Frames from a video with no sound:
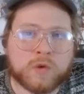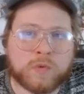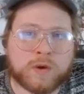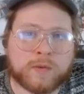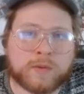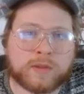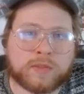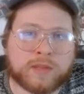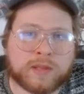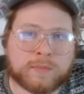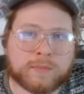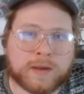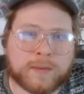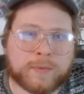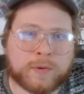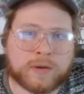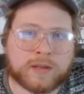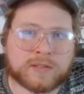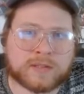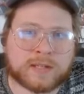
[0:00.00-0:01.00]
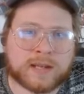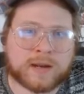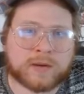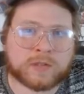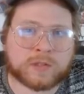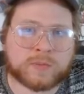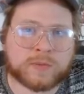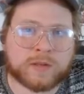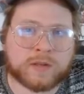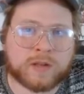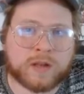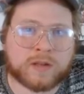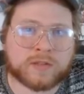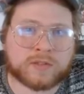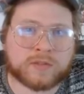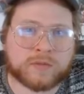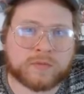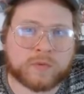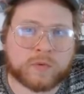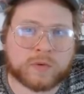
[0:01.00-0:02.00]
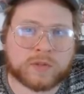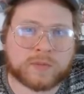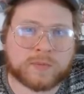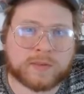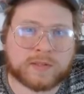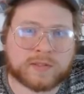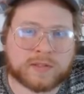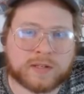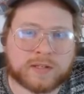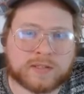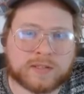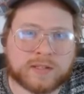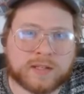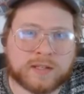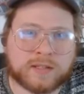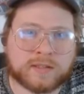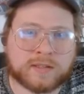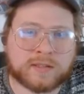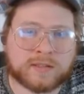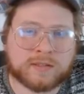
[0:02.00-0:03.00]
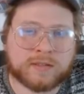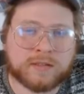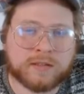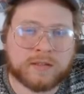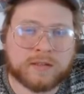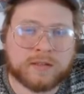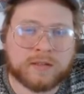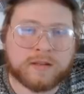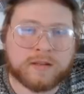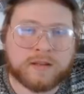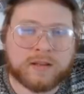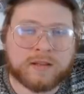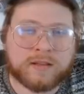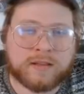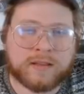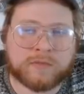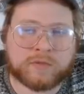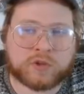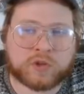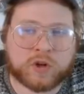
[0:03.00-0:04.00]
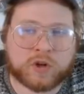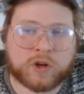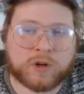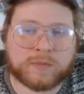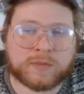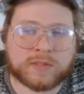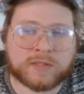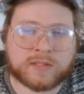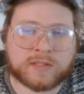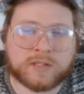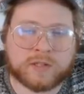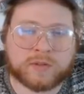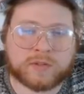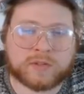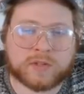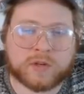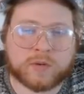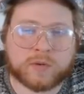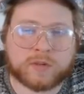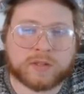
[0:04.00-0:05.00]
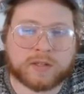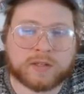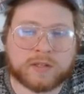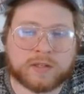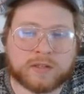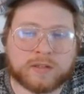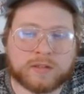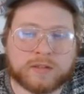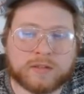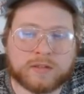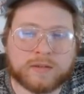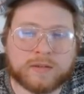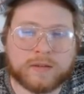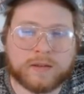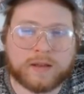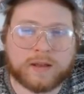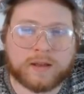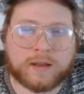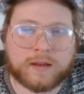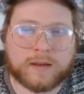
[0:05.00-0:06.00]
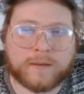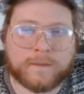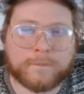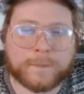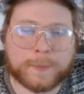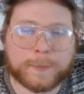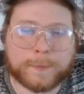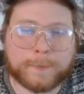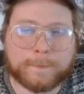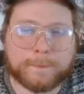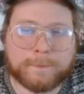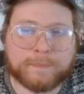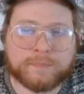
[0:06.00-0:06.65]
where we think my opponent has a counterspell also, of course, makes a lot of sense. They have Charm to steal the token. Um,